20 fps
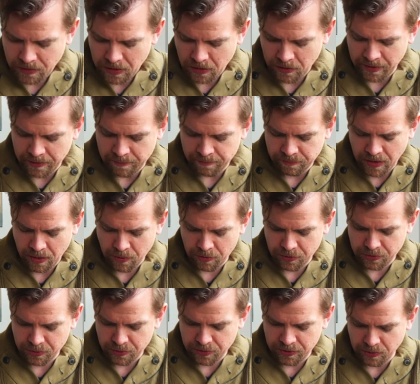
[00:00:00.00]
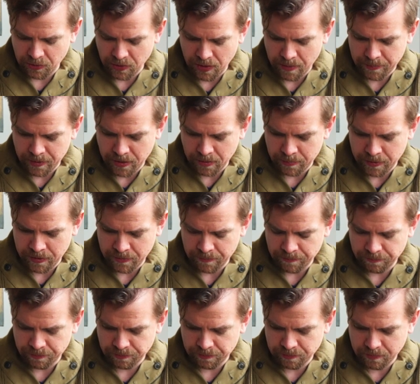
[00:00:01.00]
Okay, now we're through the crema a
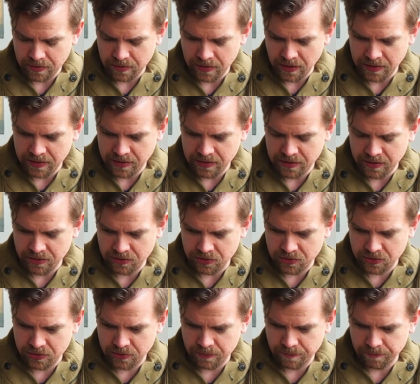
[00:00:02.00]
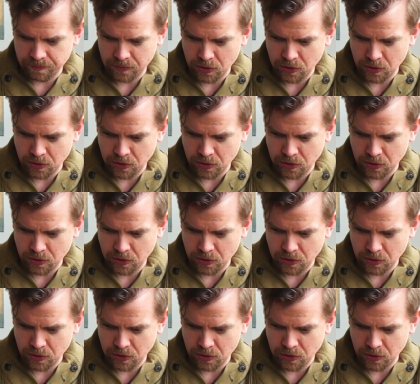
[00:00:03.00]
bit. Nuttiness,